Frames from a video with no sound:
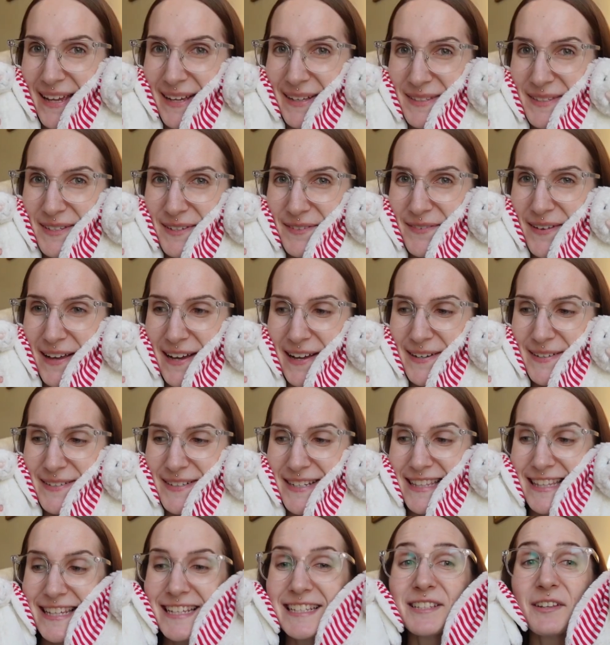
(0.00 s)
also
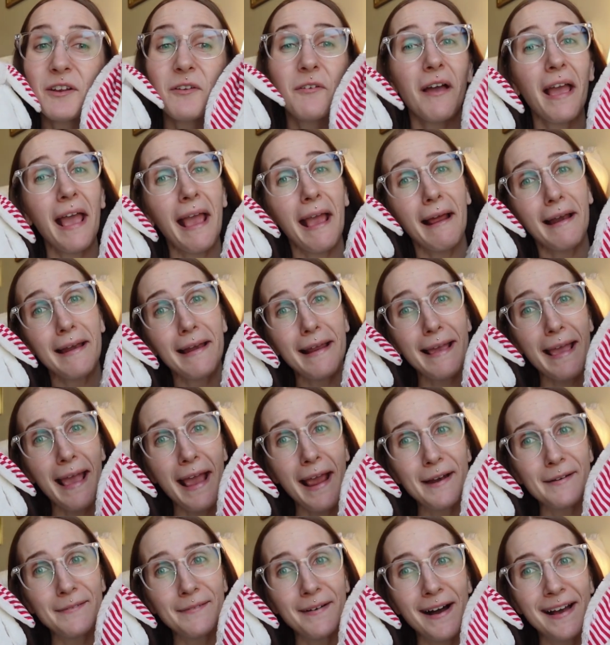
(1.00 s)
found these little candy
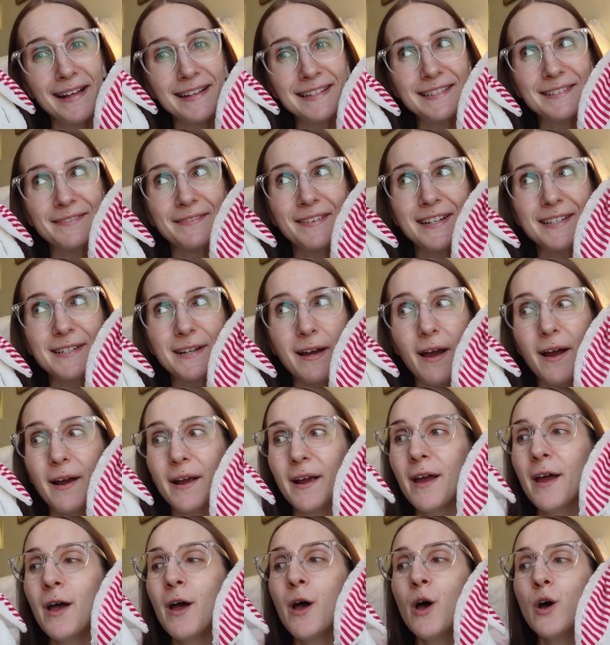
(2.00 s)
cane ones, which
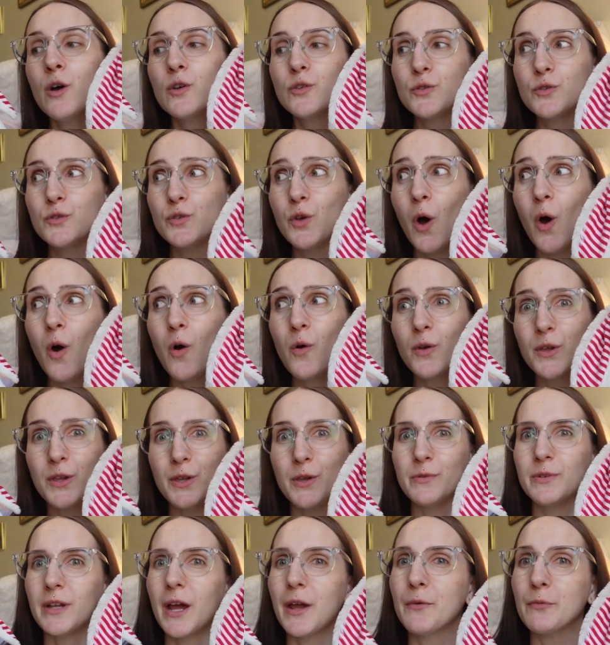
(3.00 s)
are so
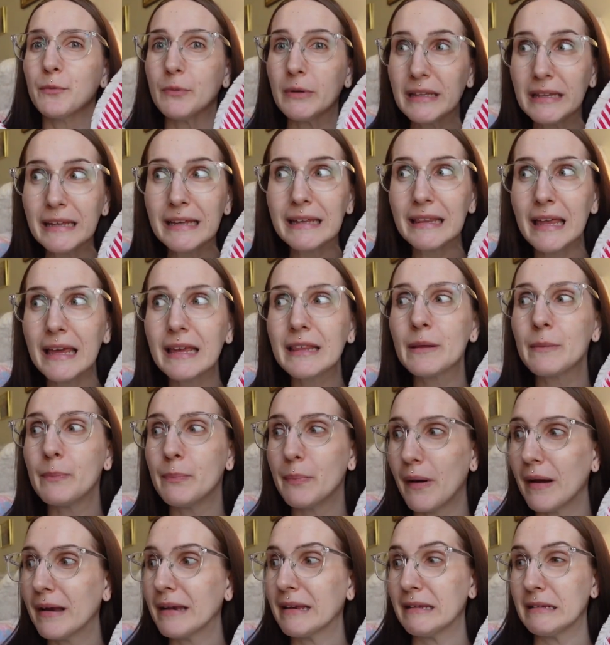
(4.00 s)
cute. I really like the
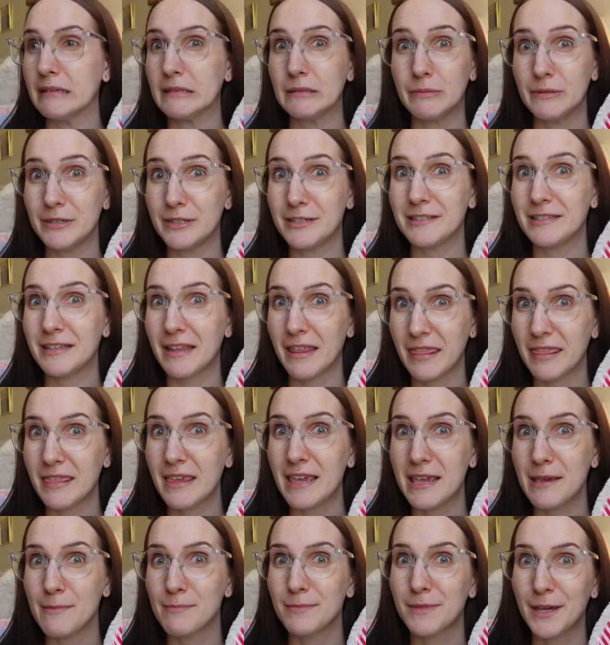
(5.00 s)
bunnies, which is a
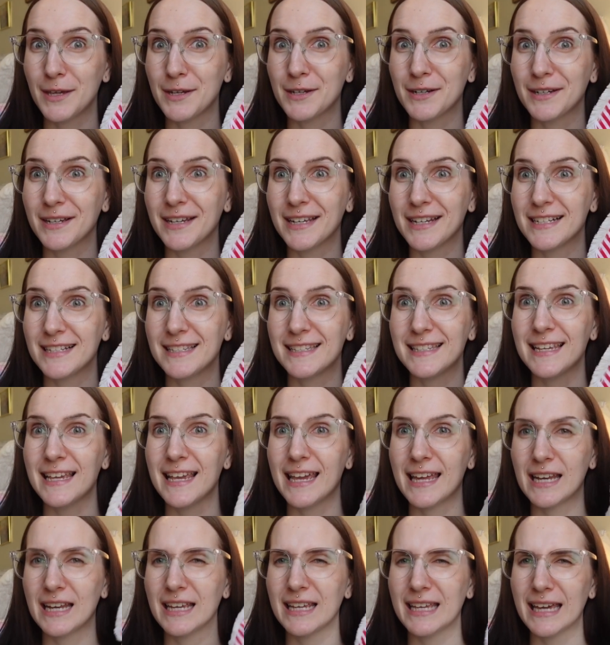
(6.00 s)
theme that you're gonna see.
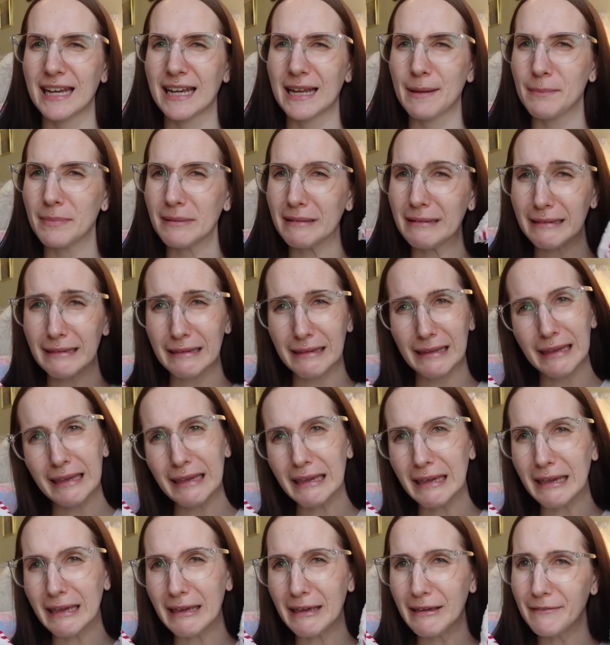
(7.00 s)
And again, I
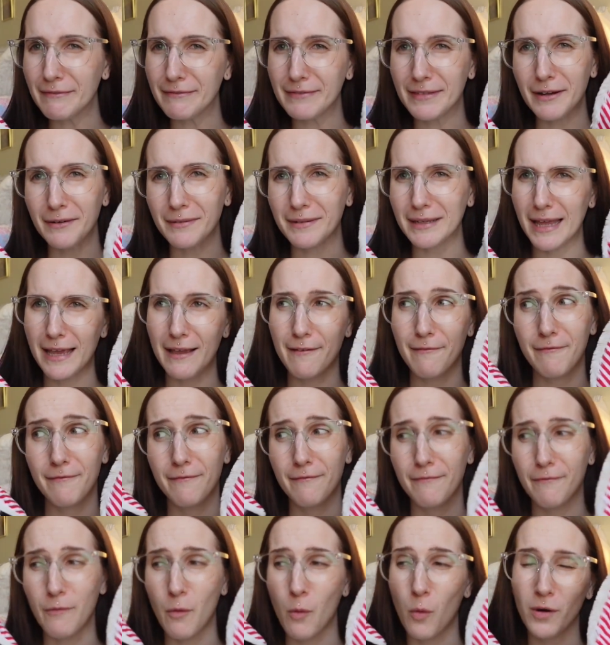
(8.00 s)
believe they were like
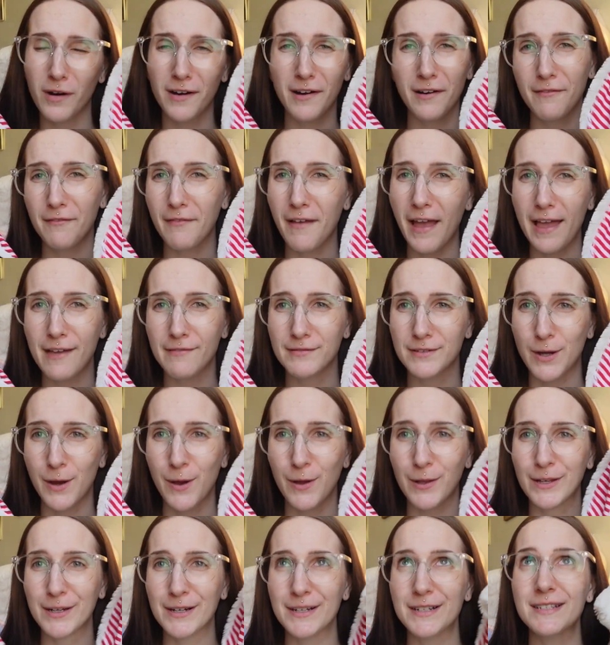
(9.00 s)
$4 or
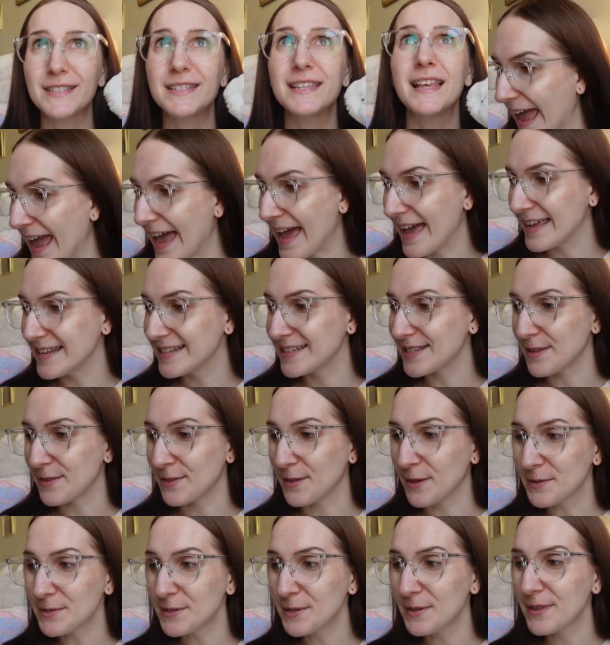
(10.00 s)
$5. And
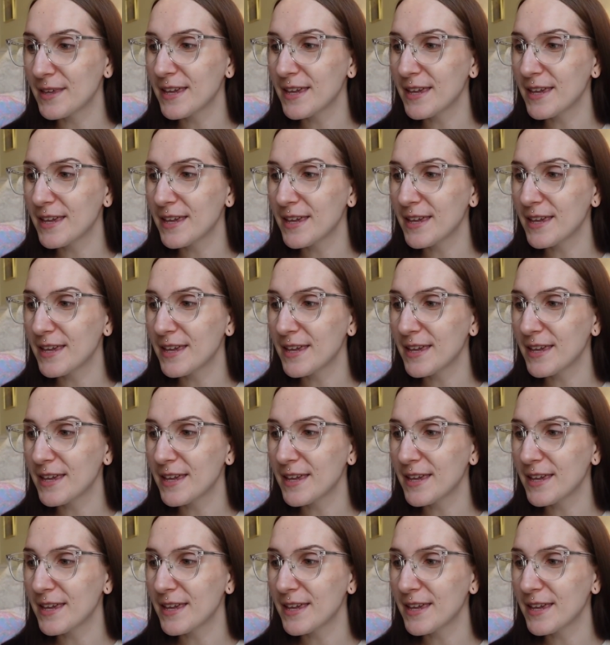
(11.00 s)
those are